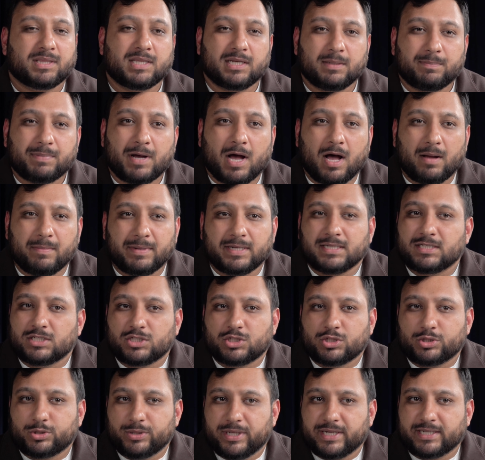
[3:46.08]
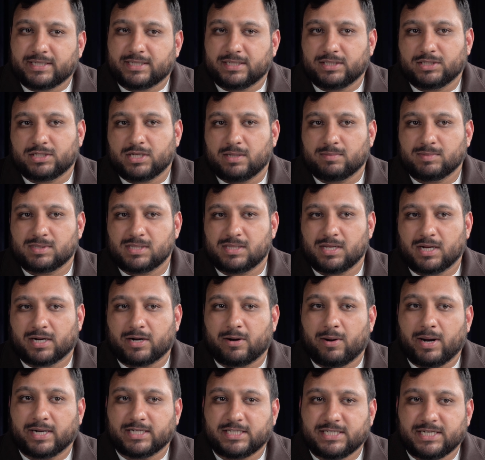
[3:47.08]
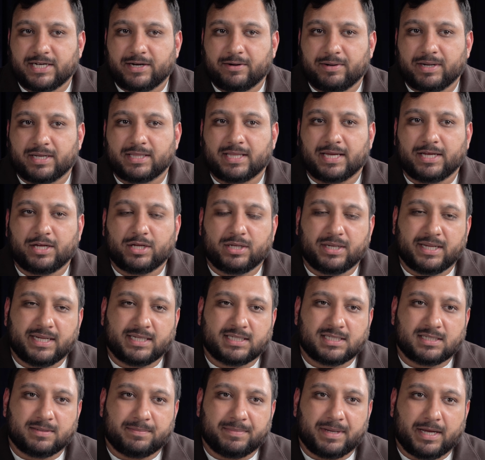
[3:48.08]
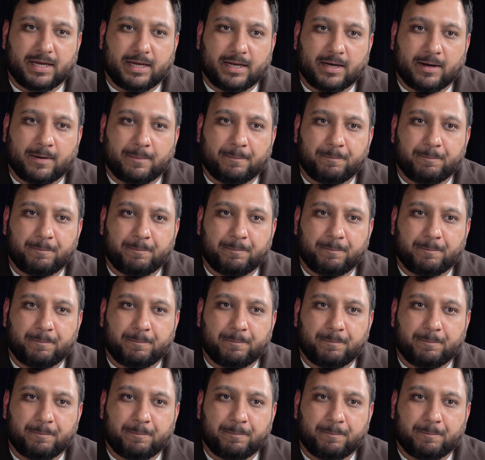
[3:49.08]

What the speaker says: the department is strict in terms of the criteria that you need to meet.